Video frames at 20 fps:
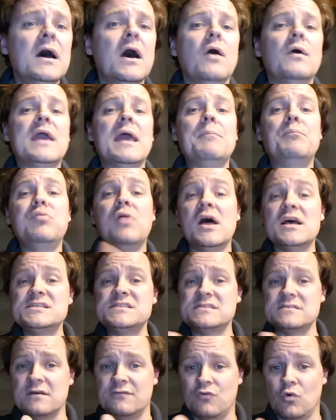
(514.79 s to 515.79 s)
Okay,
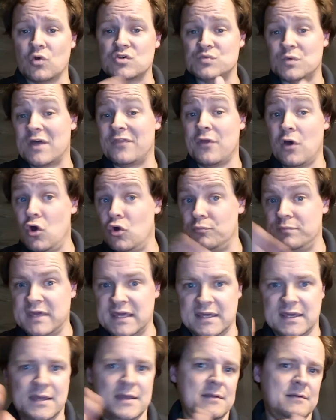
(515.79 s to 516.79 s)
plus, of course, we've got the home
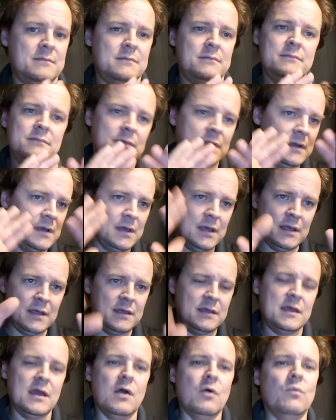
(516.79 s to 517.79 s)
key and,
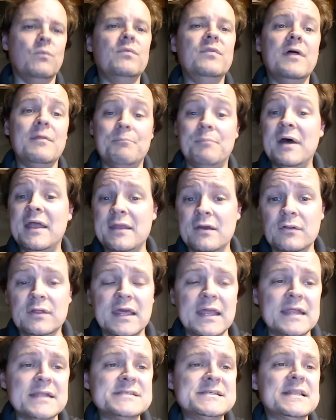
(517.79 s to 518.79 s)
but it'll
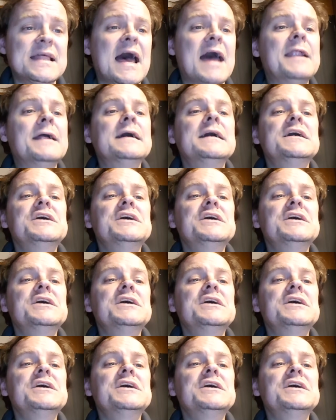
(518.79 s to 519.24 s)
get into that.